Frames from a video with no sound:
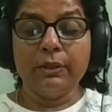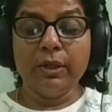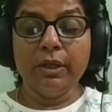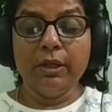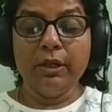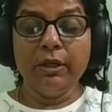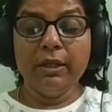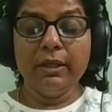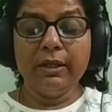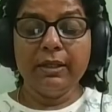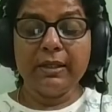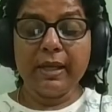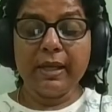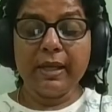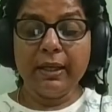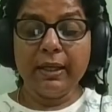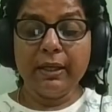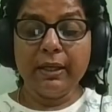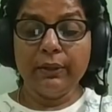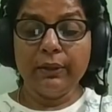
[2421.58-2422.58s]
here he's
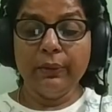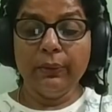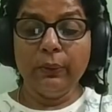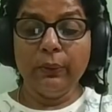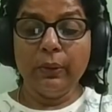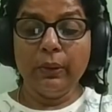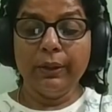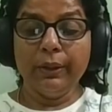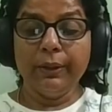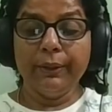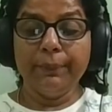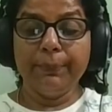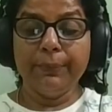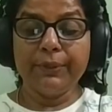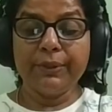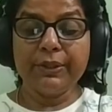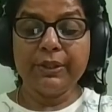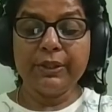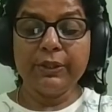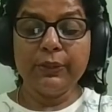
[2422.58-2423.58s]
saying, you know, uh,
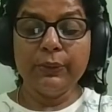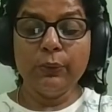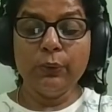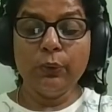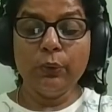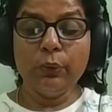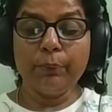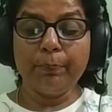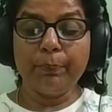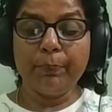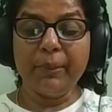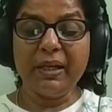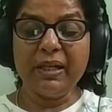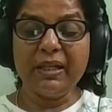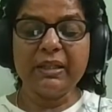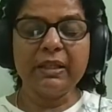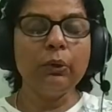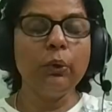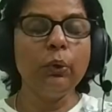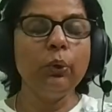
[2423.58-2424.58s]
pursue
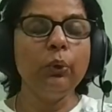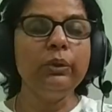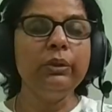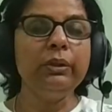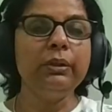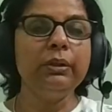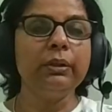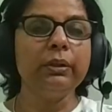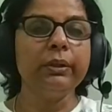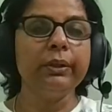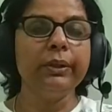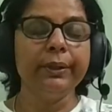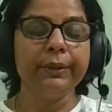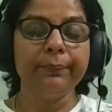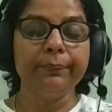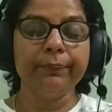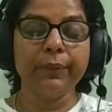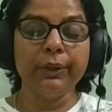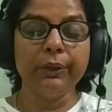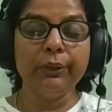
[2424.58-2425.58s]
peace. Don't, uh,
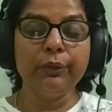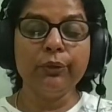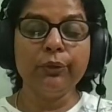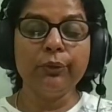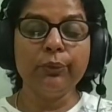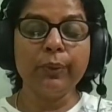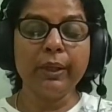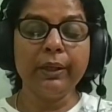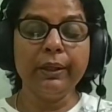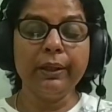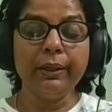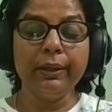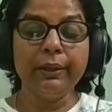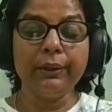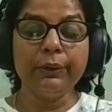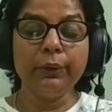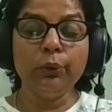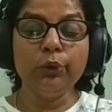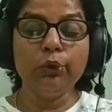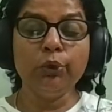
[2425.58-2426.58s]
you know, when
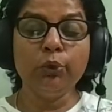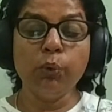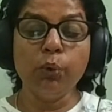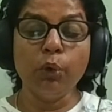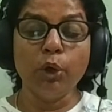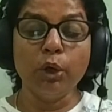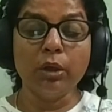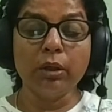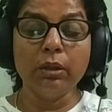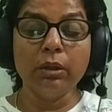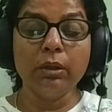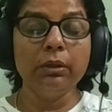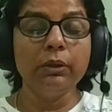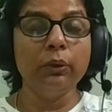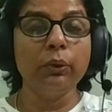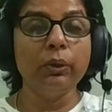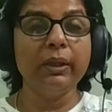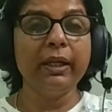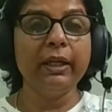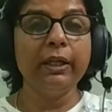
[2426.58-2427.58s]
don't quarrel,
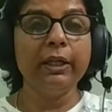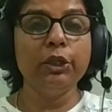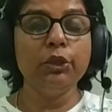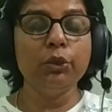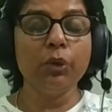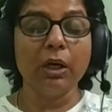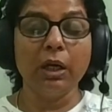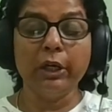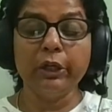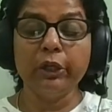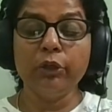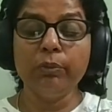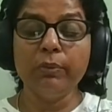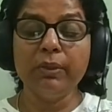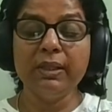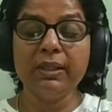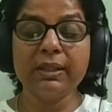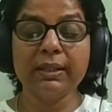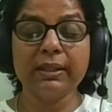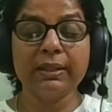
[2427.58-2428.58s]
don't get into
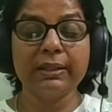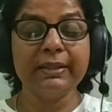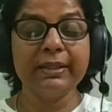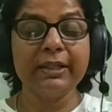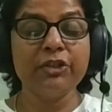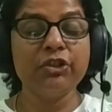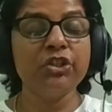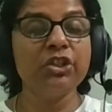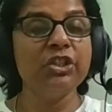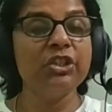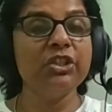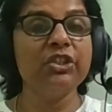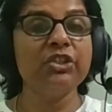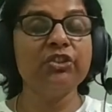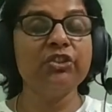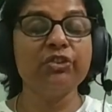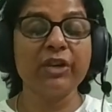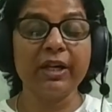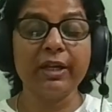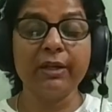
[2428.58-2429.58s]
arguments, contention,
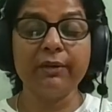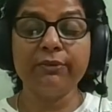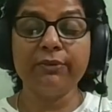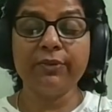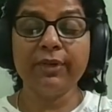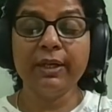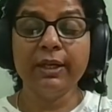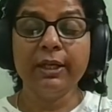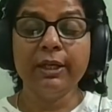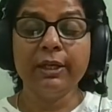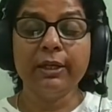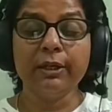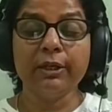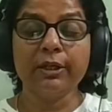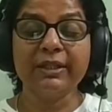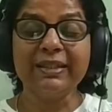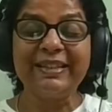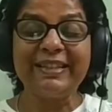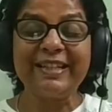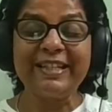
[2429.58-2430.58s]
strife, uh,
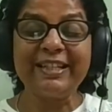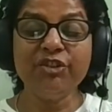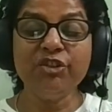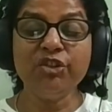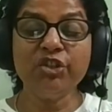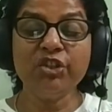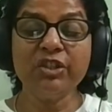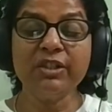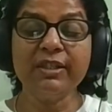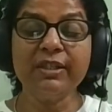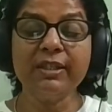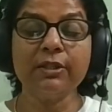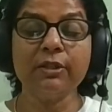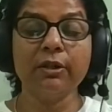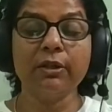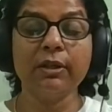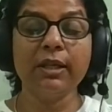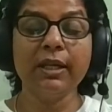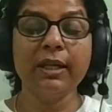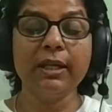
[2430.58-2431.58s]
contention,
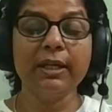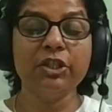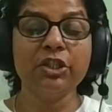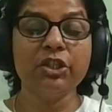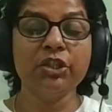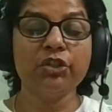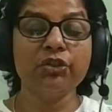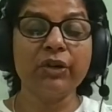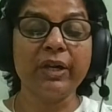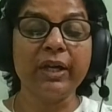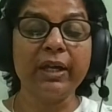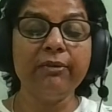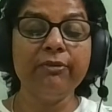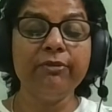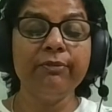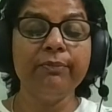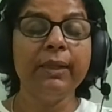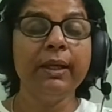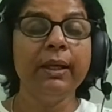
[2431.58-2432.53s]
sorry, and strife.